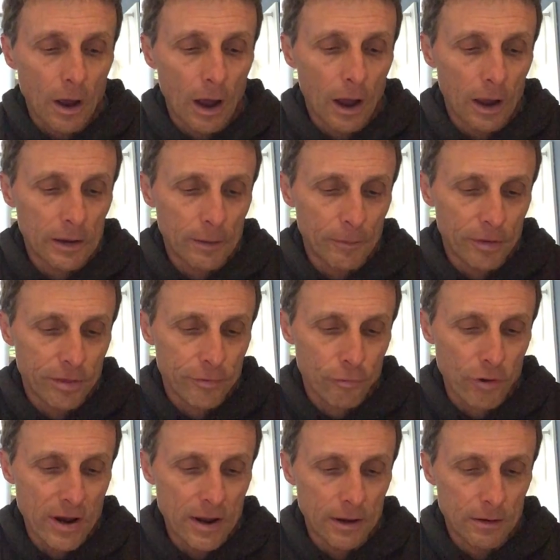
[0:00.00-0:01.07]
Number
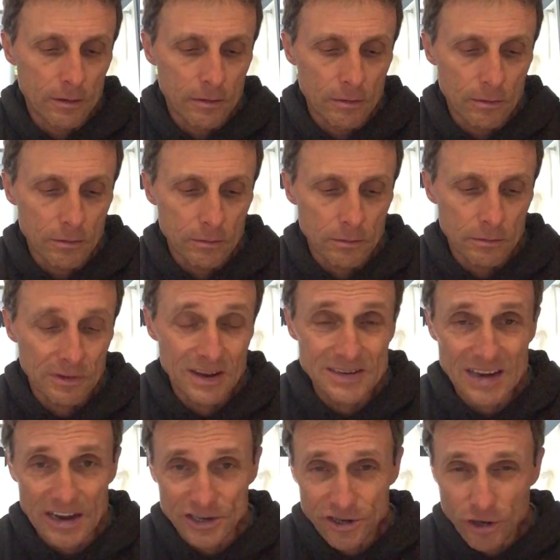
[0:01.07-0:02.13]
3, this
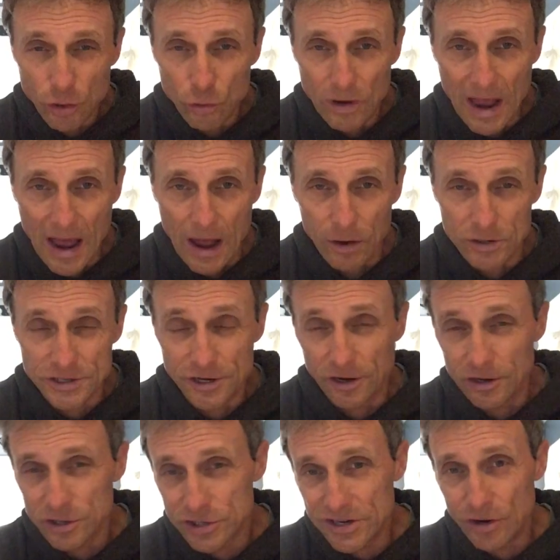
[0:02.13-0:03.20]
has 2 nouns. You
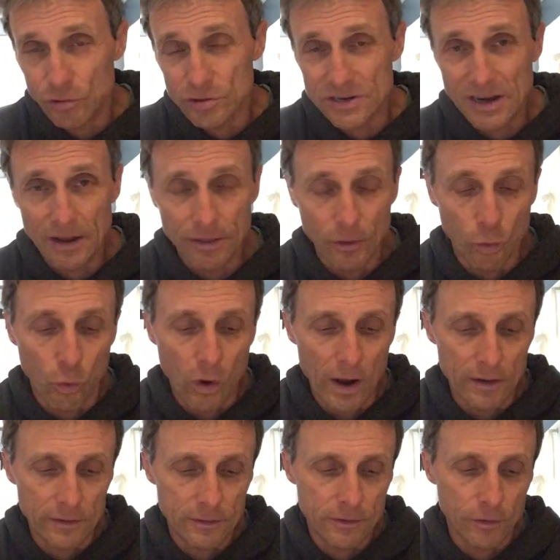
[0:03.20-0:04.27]
can choose either
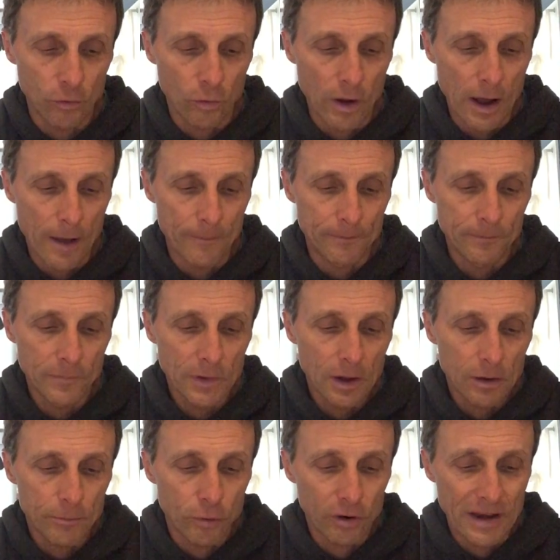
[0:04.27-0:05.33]
one to
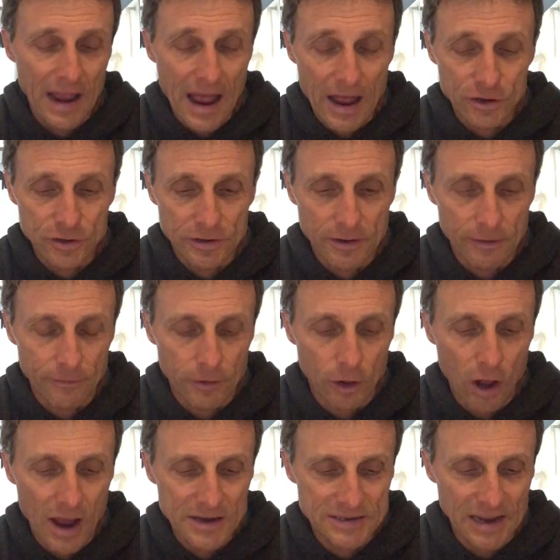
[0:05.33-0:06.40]
put an adjective
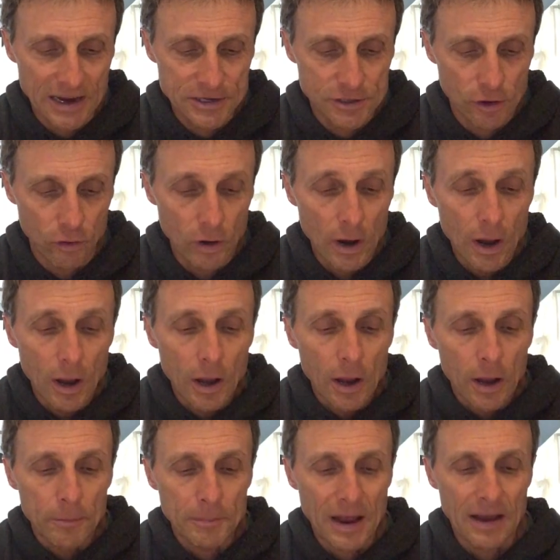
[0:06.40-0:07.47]
clause next to.
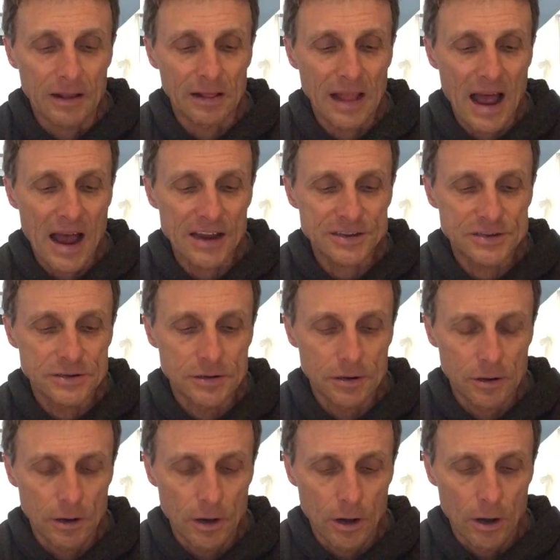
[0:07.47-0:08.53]
My class,
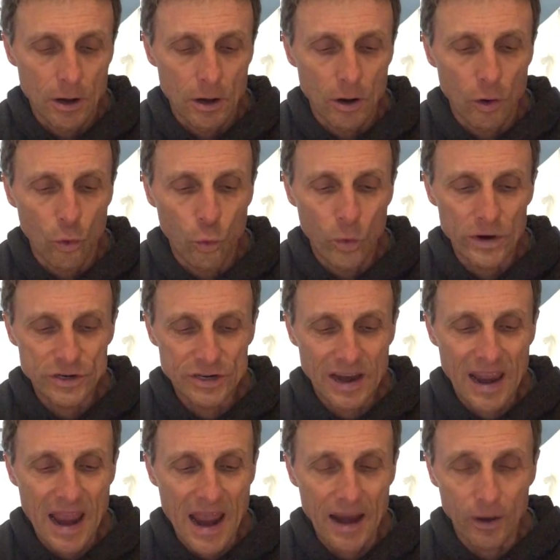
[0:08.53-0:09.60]
which
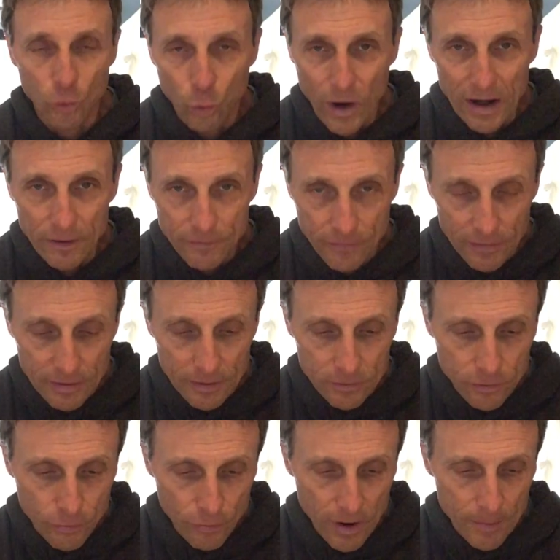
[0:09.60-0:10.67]
can't wait for the
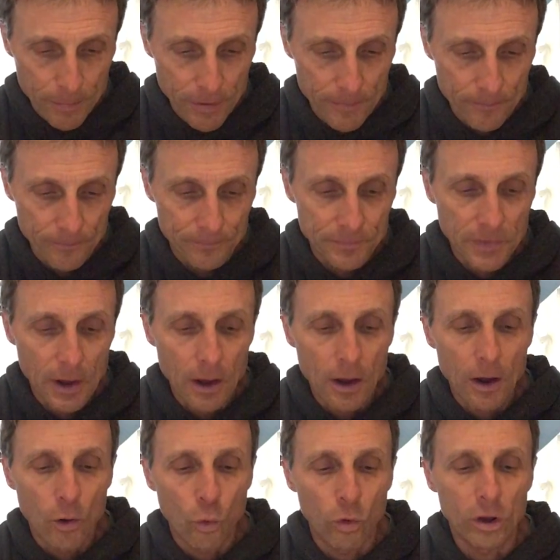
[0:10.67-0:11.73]
trip,
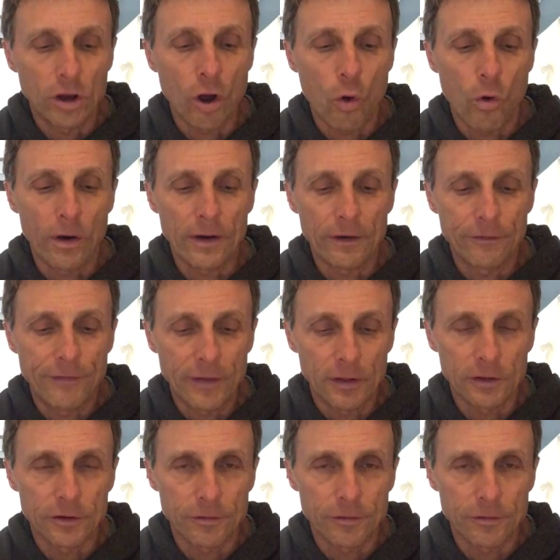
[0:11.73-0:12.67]
will go on a field